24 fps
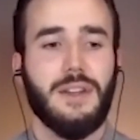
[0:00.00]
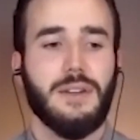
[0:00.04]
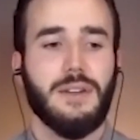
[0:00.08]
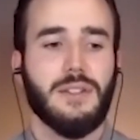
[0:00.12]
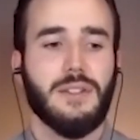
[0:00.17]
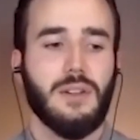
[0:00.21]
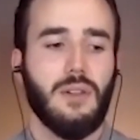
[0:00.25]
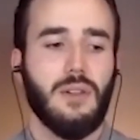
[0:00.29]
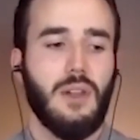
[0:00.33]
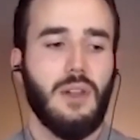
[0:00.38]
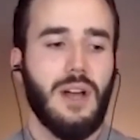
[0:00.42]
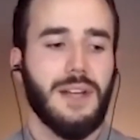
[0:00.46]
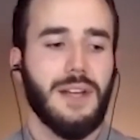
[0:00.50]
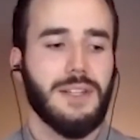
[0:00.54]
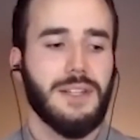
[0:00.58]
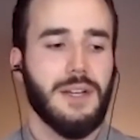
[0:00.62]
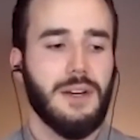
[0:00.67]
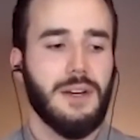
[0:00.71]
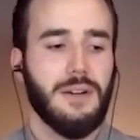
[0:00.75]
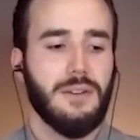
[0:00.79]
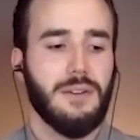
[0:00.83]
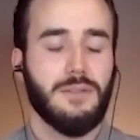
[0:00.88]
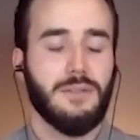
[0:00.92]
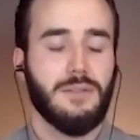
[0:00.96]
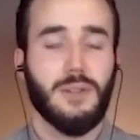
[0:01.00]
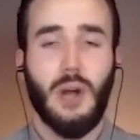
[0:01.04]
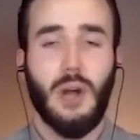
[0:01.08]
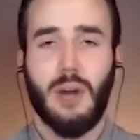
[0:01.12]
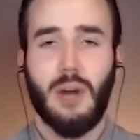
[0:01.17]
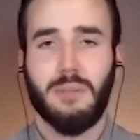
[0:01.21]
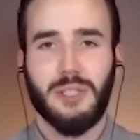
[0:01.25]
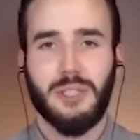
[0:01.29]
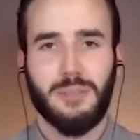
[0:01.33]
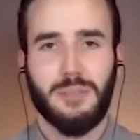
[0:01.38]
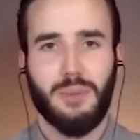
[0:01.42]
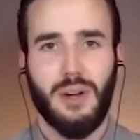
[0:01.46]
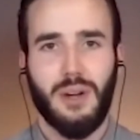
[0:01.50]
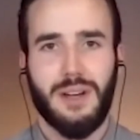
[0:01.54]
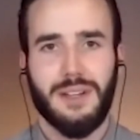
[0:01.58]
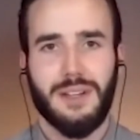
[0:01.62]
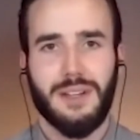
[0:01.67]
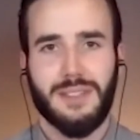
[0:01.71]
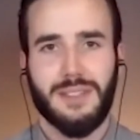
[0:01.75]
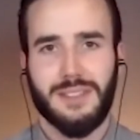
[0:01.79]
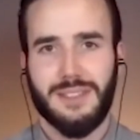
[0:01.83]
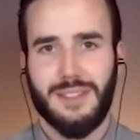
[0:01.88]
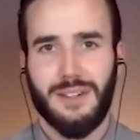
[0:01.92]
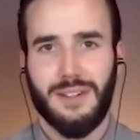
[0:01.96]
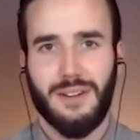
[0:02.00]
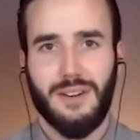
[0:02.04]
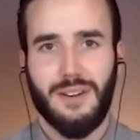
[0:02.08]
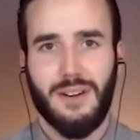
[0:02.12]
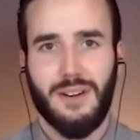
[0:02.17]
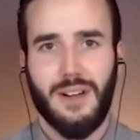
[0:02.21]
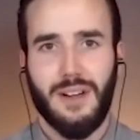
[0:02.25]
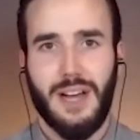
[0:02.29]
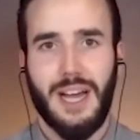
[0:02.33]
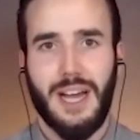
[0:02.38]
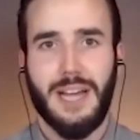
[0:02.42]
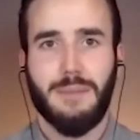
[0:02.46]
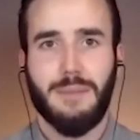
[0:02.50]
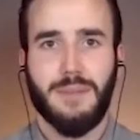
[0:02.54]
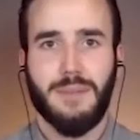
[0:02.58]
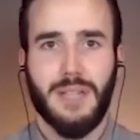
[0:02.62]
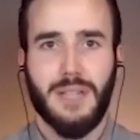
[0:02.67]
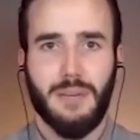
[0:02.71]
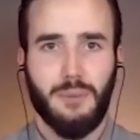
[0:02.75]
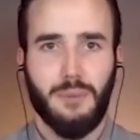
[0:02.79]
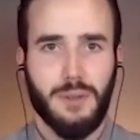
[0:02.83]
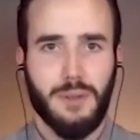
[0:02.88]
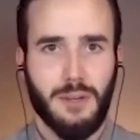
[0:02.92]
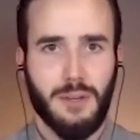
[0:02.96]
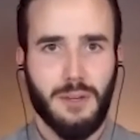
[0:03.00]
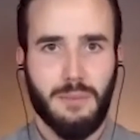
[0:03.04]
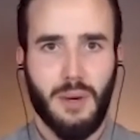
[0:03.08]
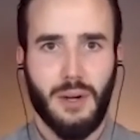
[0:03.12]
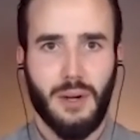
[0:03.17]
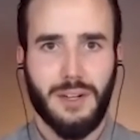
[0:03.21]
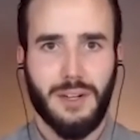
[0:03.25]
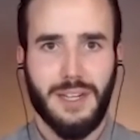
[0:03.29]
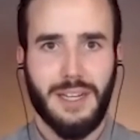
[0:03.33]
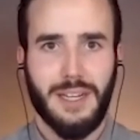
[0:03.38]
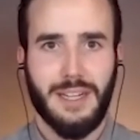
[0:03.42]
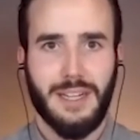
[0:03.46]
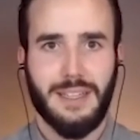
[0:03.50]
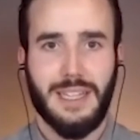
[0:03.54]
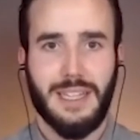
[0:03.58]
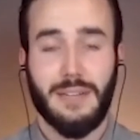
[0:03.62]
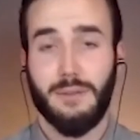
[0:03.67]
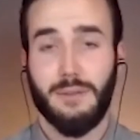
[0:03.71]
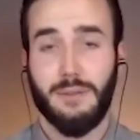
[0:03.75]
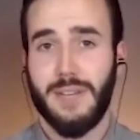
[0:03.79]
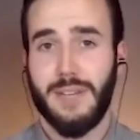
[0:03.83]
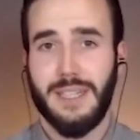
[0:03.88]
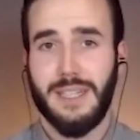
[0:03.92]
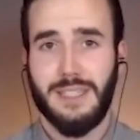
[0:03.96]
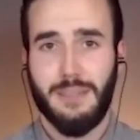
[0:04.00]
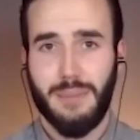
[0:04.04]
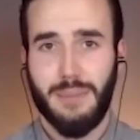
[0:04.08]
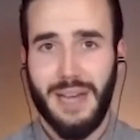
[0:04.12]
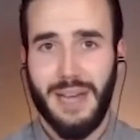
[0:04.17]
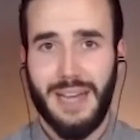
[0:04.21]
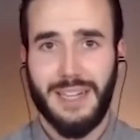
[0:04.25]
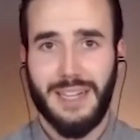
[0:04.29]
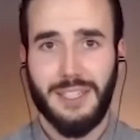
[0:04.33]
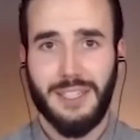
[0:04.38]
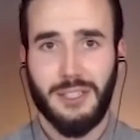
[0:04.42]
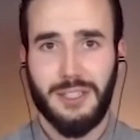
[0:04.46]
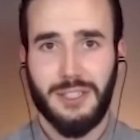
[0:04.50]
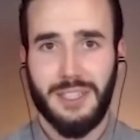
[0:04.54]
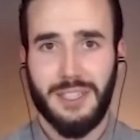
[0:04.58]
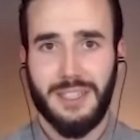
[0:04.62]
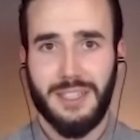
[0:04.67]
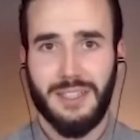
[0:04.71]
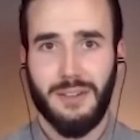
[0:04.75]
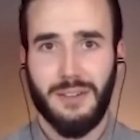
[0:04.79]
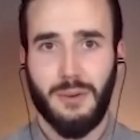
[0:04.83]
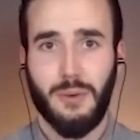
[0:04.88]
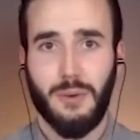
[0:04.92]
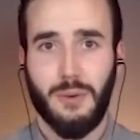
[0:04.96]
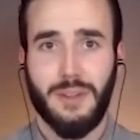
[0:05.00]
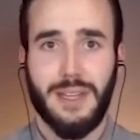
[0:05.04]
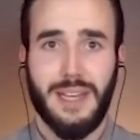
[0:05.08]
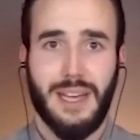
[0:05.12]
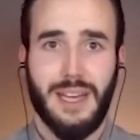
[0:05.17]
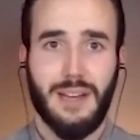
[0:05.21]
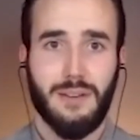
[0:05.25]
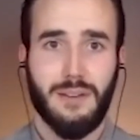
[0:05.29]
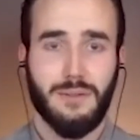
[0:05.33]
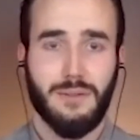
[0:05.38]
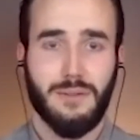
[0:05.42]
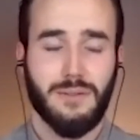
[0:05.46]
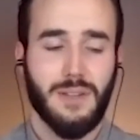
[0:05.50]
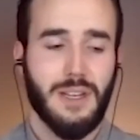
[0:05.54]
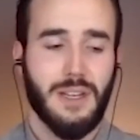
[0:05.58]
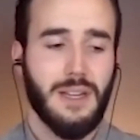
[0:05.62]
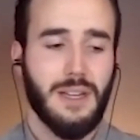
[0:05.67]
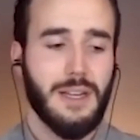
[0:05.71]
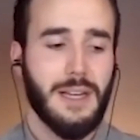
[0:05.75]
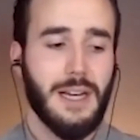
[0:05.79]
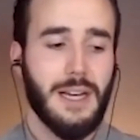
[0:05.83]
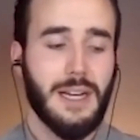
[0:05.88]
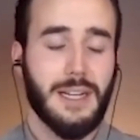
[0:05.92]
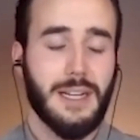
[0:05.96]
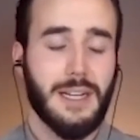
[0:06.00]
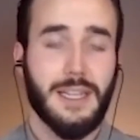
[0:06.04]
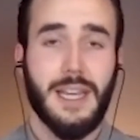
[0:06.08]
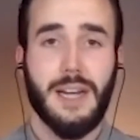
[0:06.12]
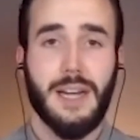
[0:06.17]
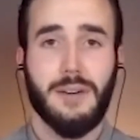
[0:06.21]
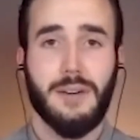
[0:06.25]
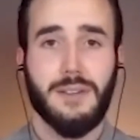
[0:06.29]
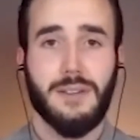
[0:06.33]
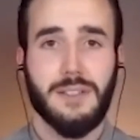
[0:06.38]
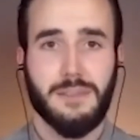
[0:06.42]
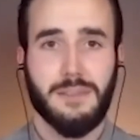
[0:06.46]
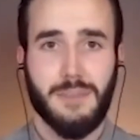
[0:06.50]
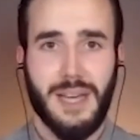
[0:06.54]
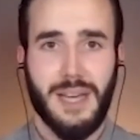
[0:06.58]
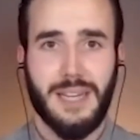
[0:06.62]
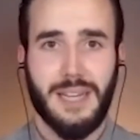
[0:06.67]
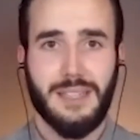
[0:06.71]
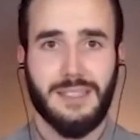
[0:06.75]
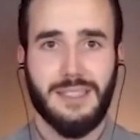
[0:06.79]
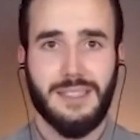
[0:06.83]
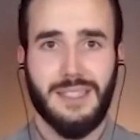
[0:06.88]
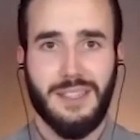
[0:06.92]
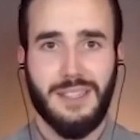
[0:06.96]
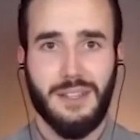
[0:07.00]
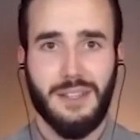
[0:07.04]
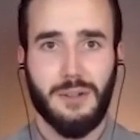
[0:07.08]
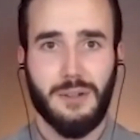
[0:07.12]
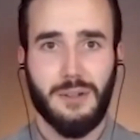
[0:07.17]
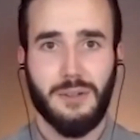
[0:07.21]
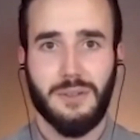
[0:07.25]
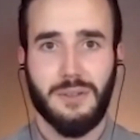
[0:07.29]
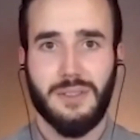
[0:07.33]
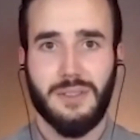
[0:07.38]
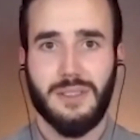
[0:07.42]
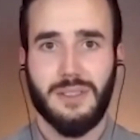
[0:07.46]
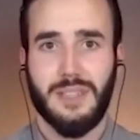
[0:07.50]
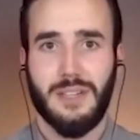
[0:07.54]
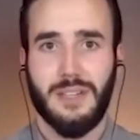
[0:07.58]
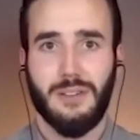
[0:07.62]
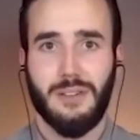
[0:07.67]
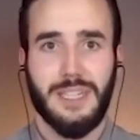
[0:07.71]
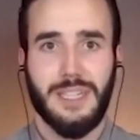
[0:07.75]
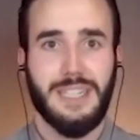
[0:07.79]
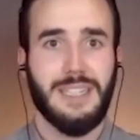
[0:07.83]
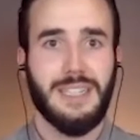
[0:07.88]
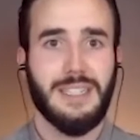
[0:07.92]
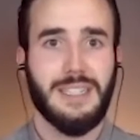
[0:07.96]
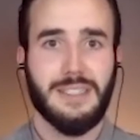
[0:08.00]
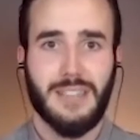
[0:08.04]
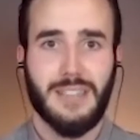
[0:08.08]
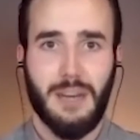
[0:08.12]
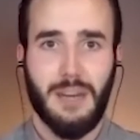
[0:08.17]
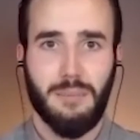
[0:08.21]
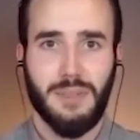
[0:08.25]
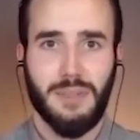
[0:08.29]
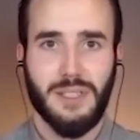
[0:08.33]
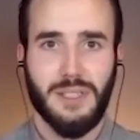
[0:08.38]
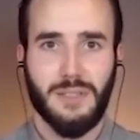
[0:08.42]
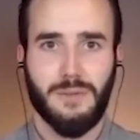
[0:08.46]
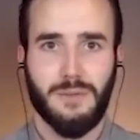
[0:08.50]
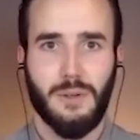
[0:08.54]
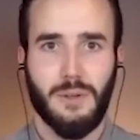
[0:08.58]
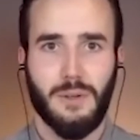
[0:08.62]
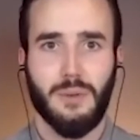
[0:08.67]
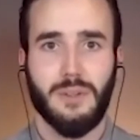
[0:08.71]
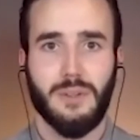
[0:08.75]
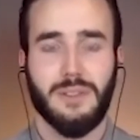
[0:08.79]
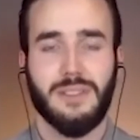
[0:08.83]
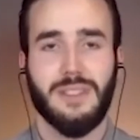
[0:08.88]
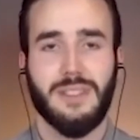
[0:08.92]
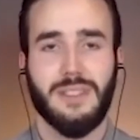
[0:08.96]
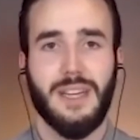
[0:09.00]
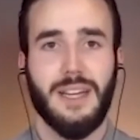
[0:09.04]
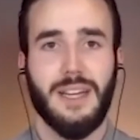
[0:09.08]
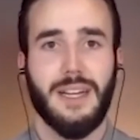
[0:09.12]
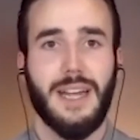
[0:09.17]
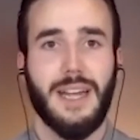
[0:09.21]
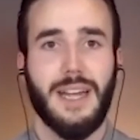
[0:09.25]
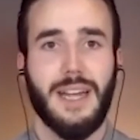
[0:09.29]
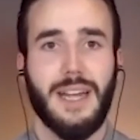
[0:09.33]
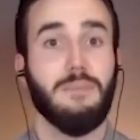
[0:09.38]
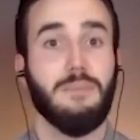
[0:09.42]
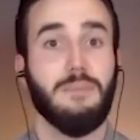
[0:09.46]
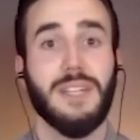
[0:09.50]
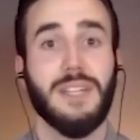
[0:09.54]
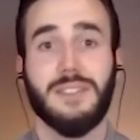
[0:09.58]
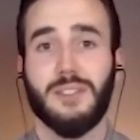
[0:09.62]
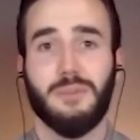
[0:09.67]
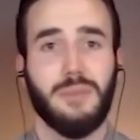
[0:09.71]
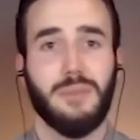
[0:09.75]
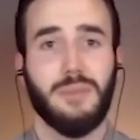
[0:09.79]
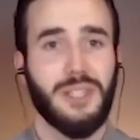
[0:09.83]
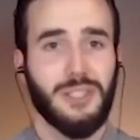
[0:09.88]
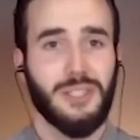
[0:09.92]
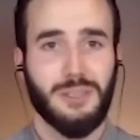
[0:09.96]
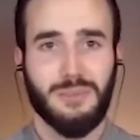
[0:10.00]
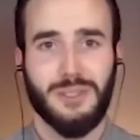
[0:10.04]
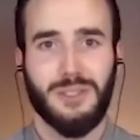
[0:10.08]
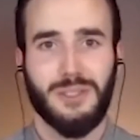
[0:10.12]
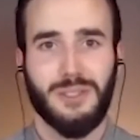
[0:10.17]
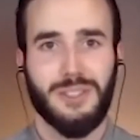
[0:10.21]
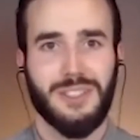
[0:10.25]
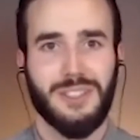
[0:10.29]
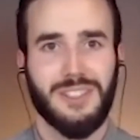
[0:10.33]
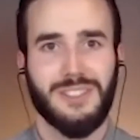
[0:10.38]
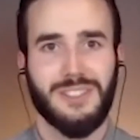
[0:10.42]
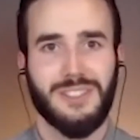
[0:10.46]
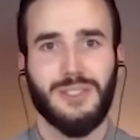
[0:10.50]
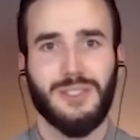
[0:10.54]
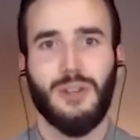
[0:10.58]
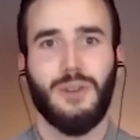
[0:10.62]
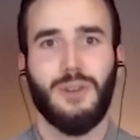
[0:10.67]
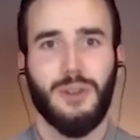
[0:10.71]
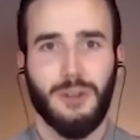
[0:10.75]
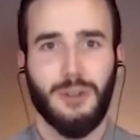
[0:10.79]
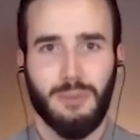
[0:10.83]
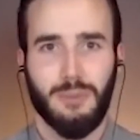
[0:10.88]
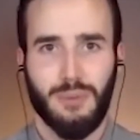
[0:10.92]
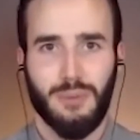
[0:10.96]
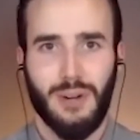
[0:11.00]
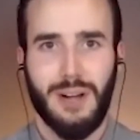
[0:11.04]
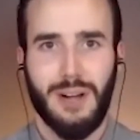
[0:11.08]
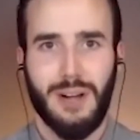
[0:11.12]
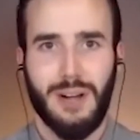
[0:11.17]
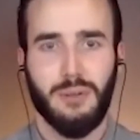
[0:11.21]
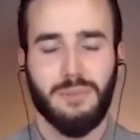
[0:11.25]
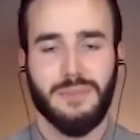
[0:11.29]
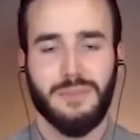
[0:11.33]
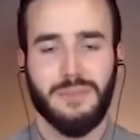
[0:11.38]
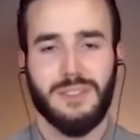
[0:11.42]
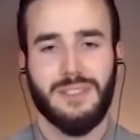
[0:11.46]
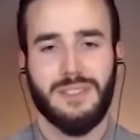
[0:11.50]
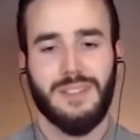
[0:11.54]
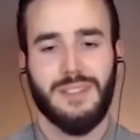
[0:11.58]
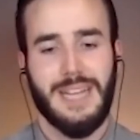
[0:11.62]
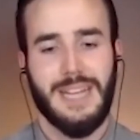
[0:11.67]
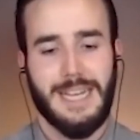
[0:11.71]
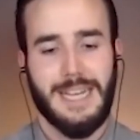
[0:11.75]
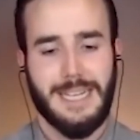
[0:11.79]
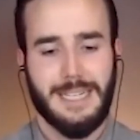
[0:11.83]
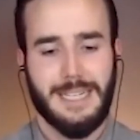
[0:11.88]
there's a lot of garbage products that are hyped up with their marketing, that have fancy packaging, or they have charismatic CEOs that are leading these companies forward saying, hey, medicinal mushrooms are going to solve all your problems.